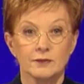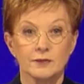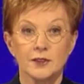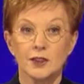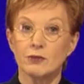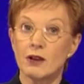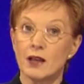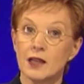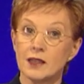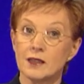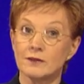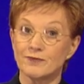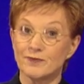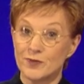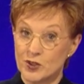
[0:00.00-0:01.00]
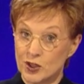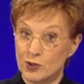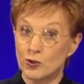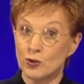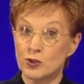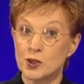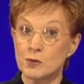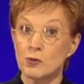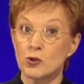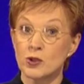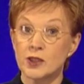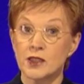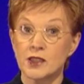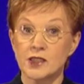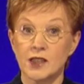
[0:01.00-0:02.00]
Lorraine, so you're the
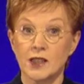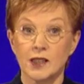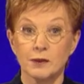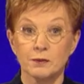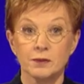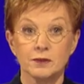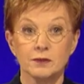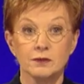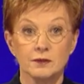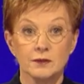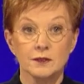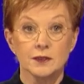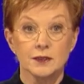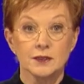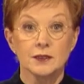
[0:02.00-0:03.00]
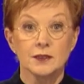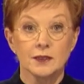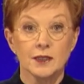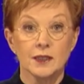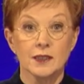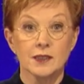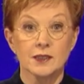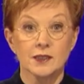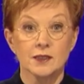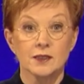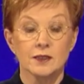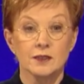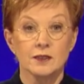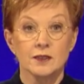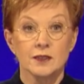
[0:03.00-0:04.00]
sporting type.
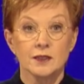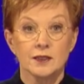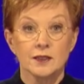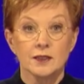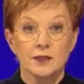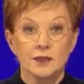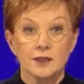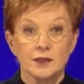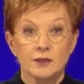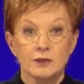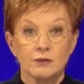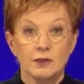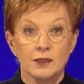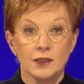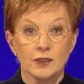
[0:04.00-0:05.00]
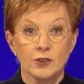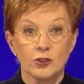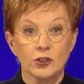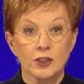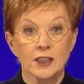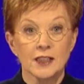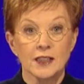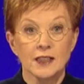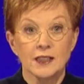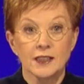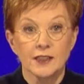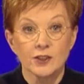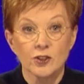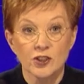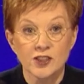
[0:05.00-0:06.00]
Yes. Well, you're
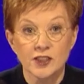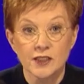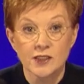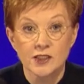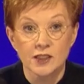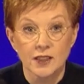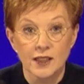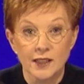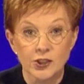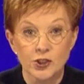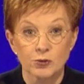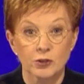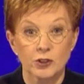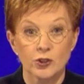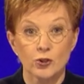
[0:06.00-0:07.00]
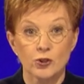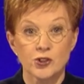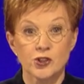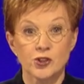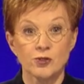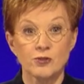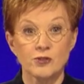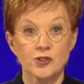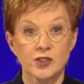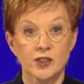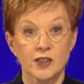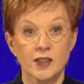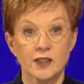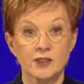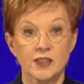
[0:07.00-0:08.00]
clearly not an intellectual. Your students are
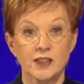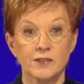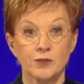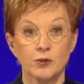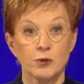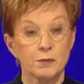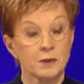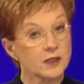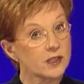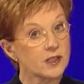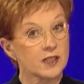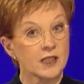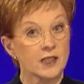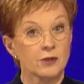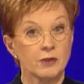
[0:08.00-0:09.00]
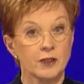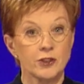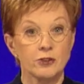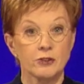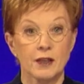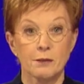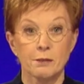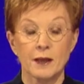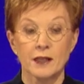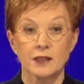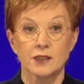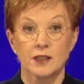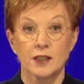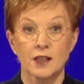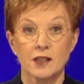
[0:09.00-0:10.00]
going to give you a bit of stick when you get back
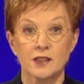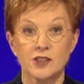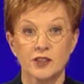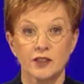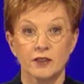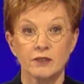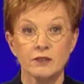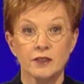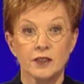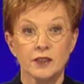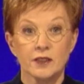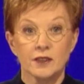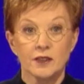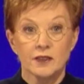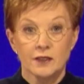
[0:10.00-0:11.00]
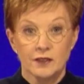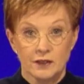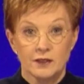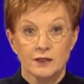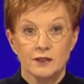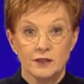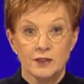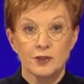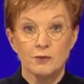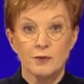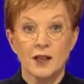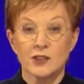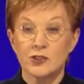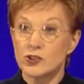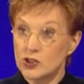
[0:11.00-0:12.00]
to Glasgow. You
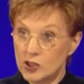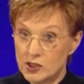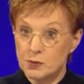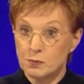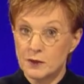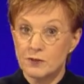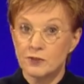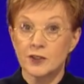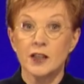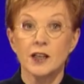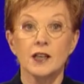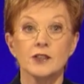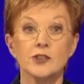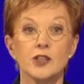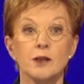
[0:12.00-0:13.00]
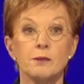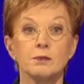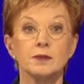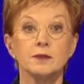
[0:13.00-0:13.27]
might just be for the high jump.